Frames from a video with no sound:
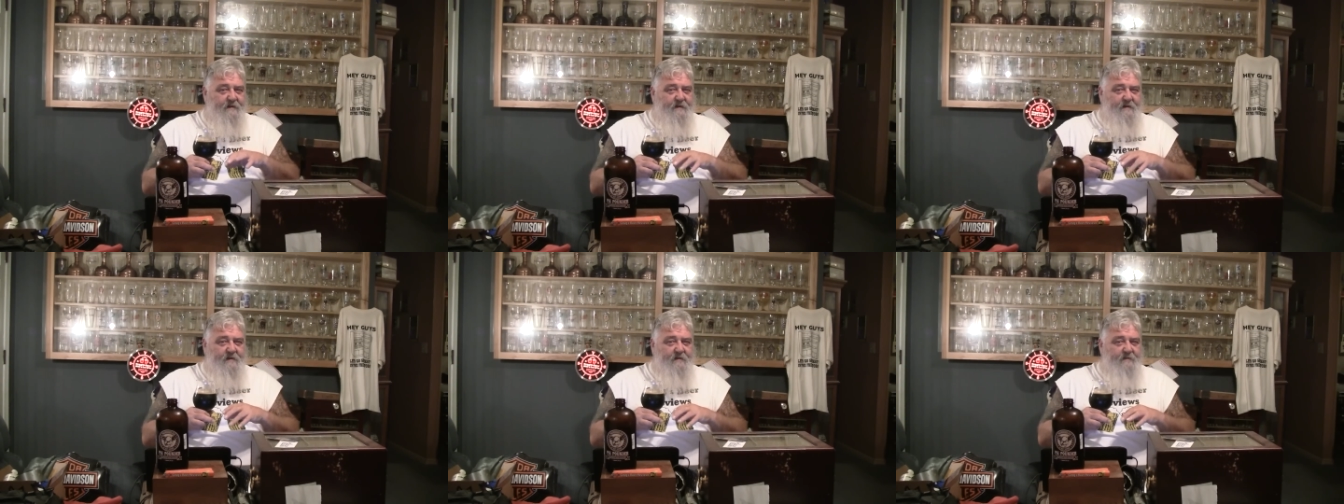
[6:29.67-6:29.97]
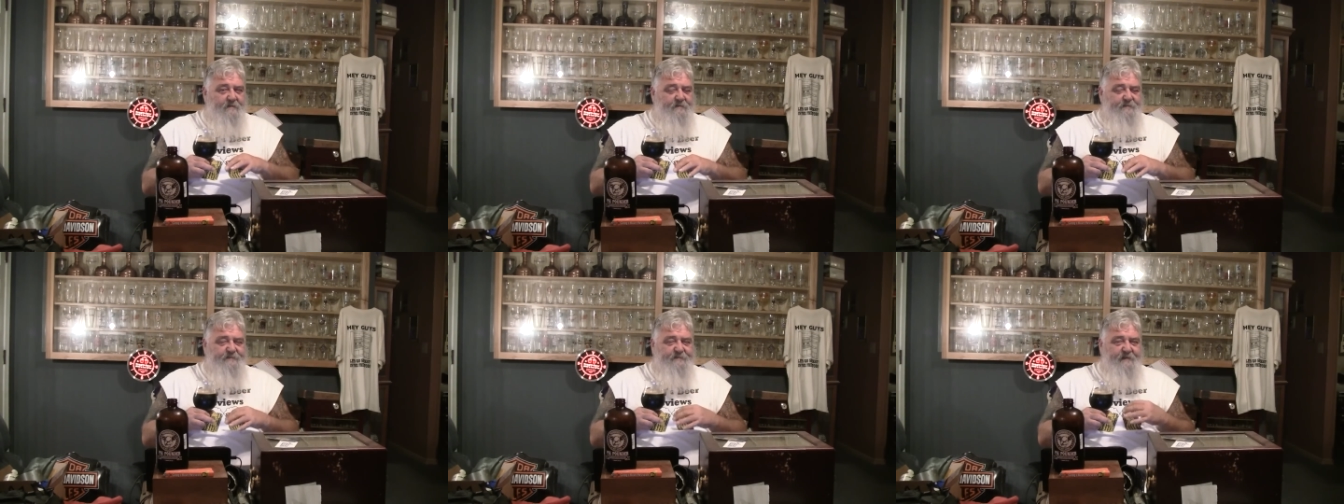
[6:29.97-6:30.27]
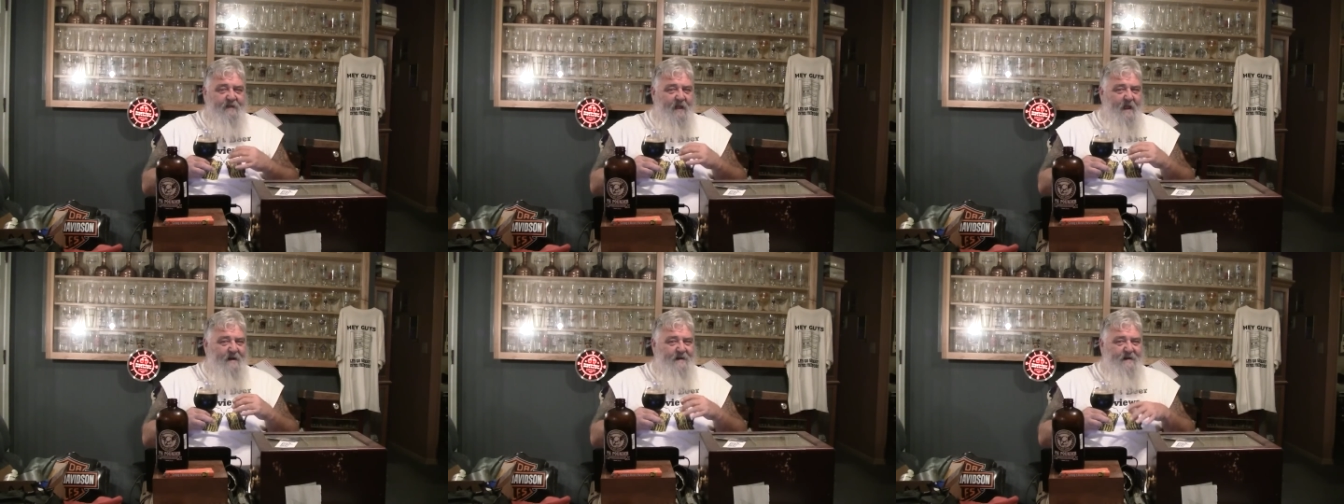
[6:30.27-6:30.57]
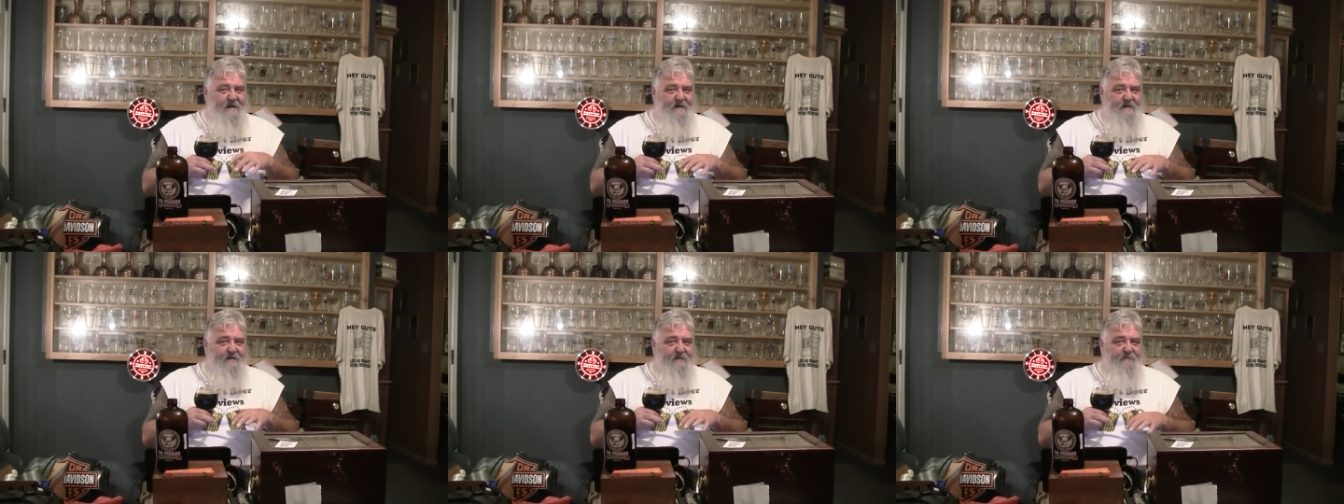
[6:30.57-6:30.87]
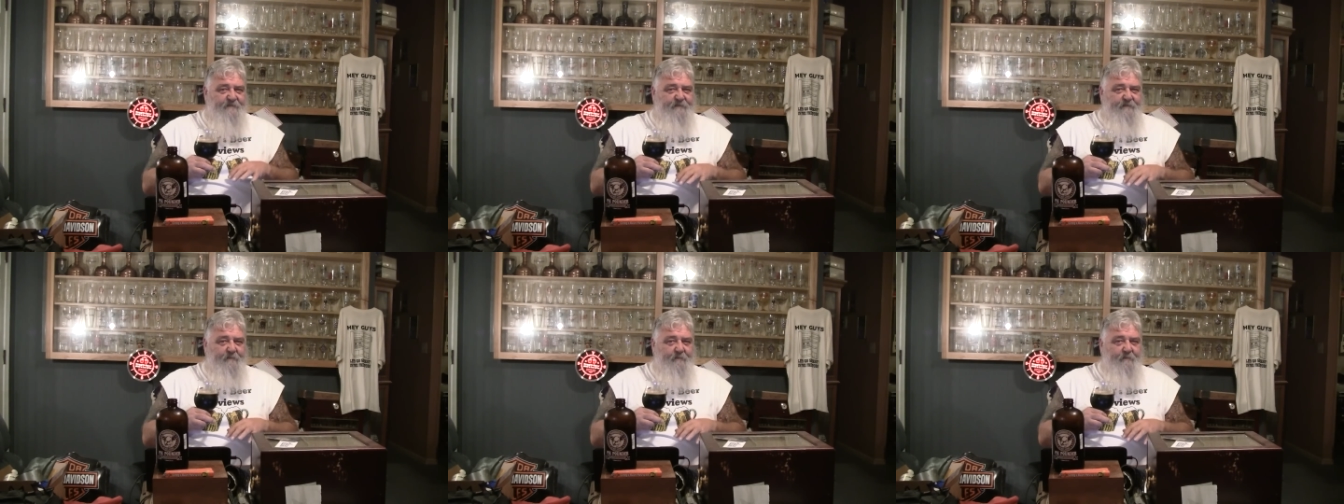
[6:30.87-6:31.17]
get a little slight hint
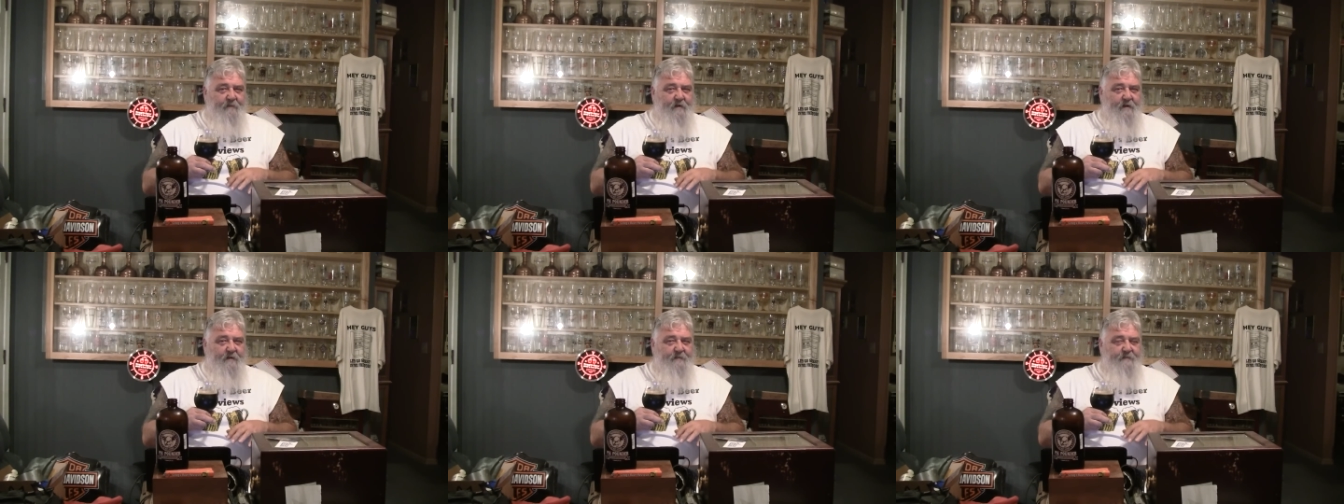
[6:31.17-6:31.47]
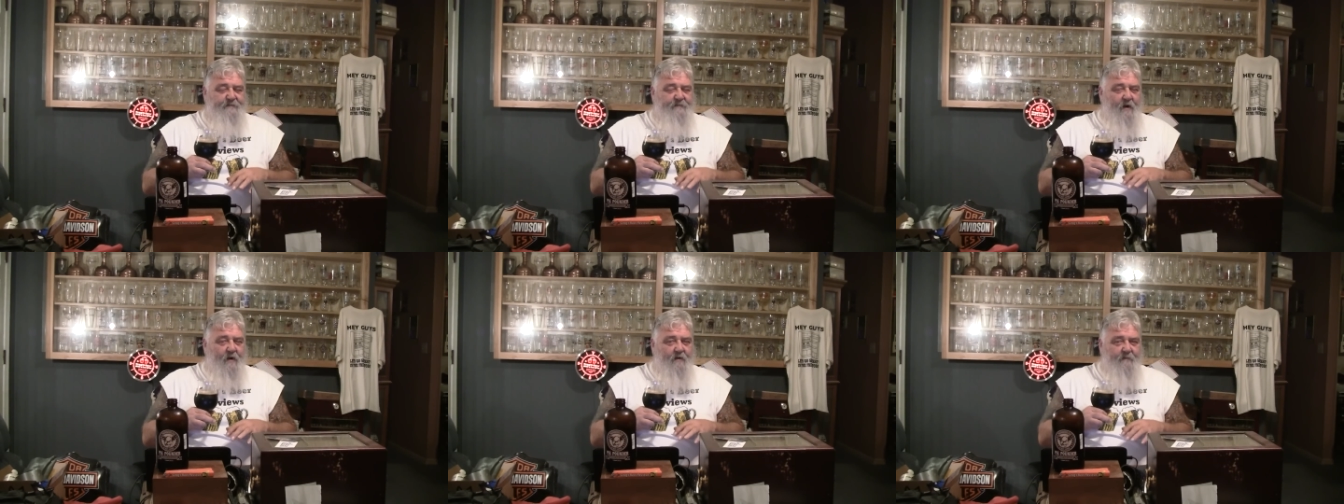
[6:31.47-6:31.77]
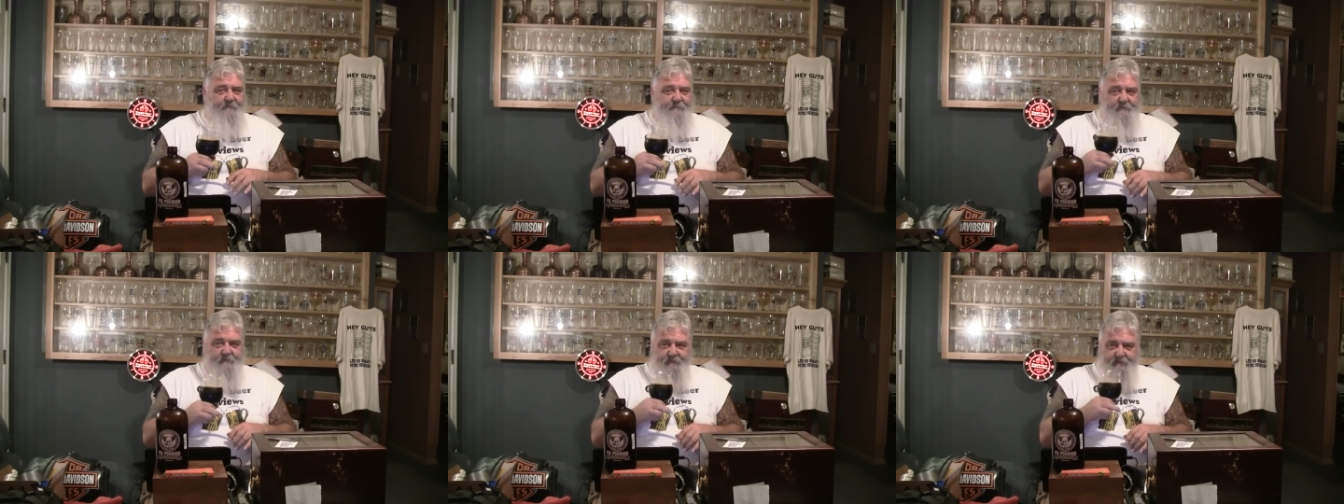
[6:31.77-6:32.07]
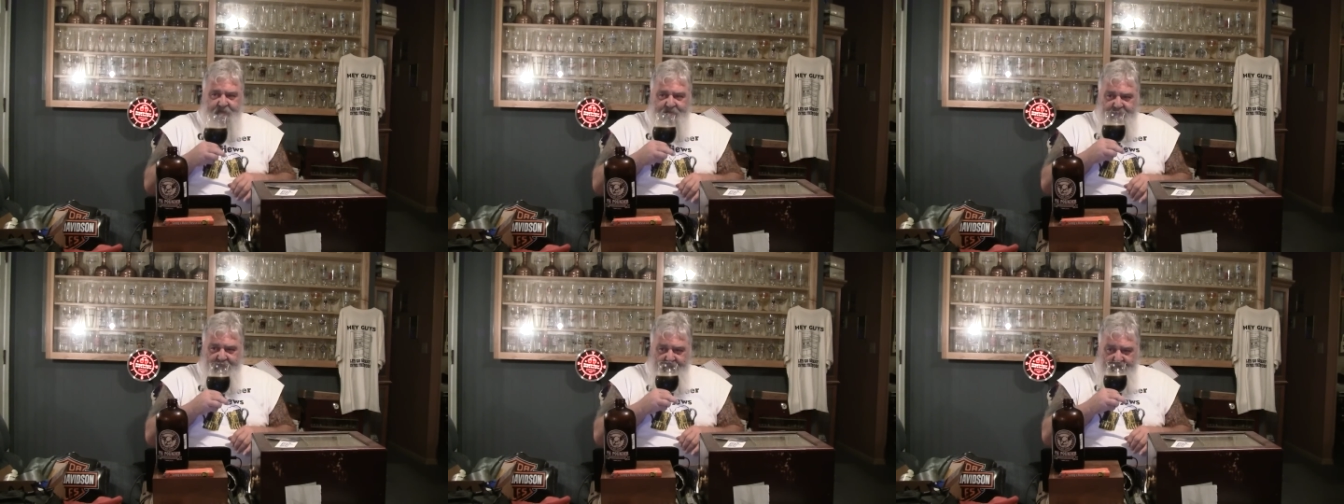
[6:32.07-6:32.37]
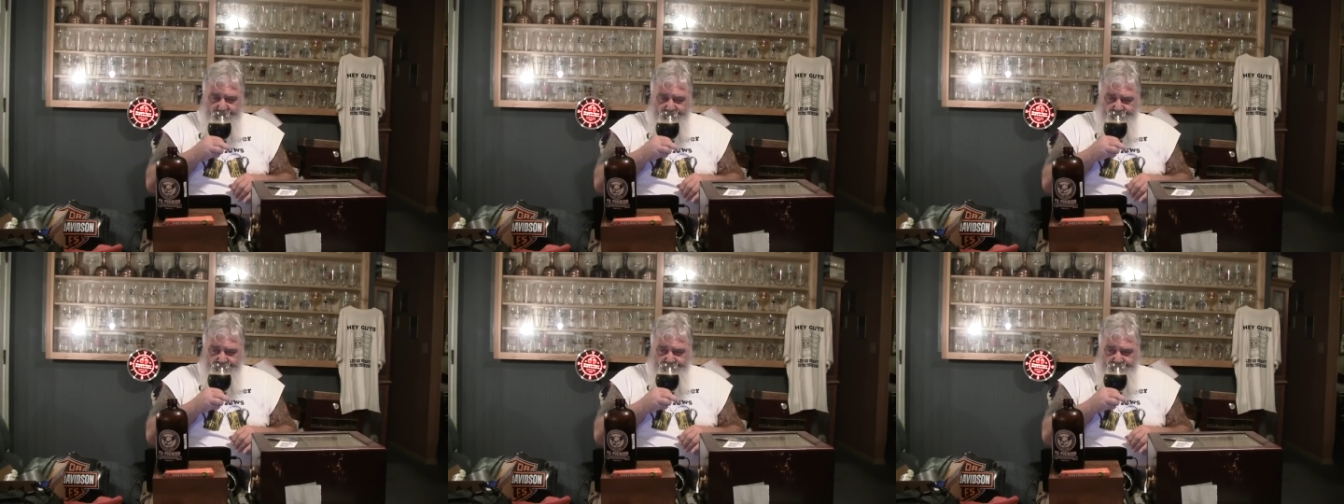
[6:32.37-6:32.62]
of some uh, dark fruit in there.